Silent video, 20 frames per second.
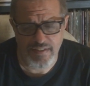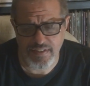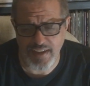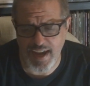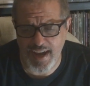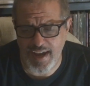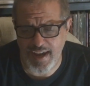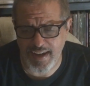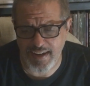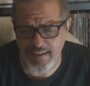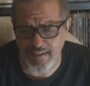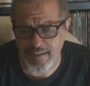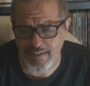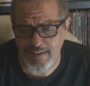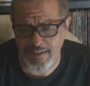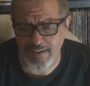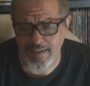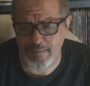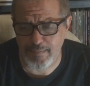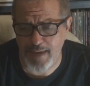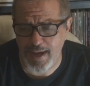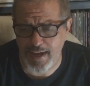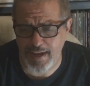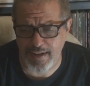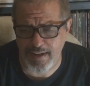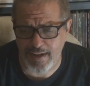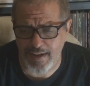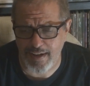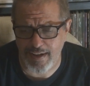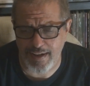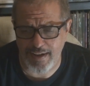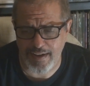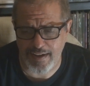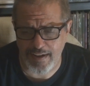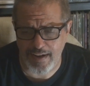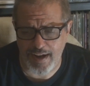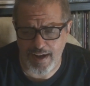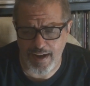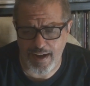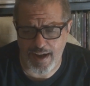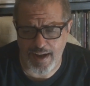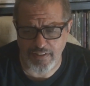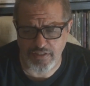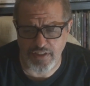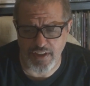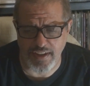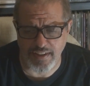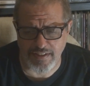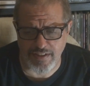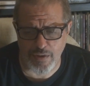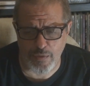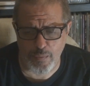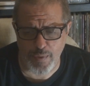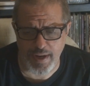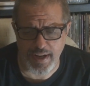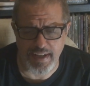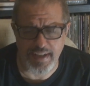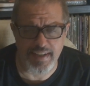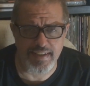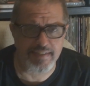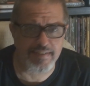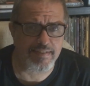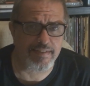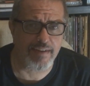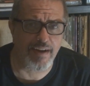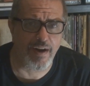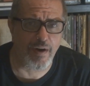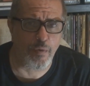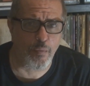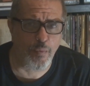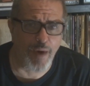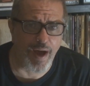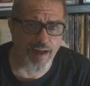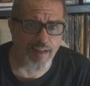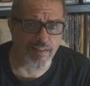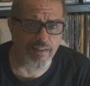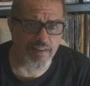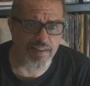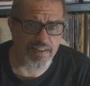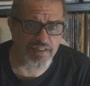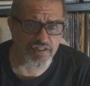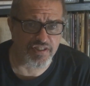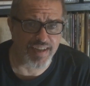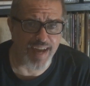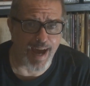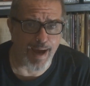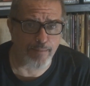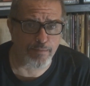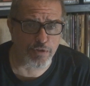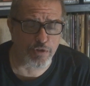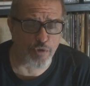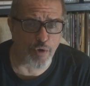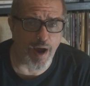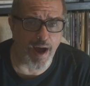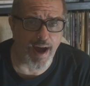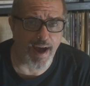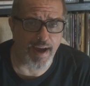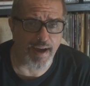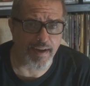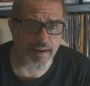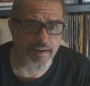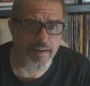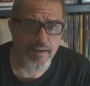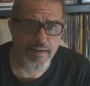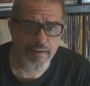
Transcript: that, eh, man, I, I think the witty uh, well is tapped dry.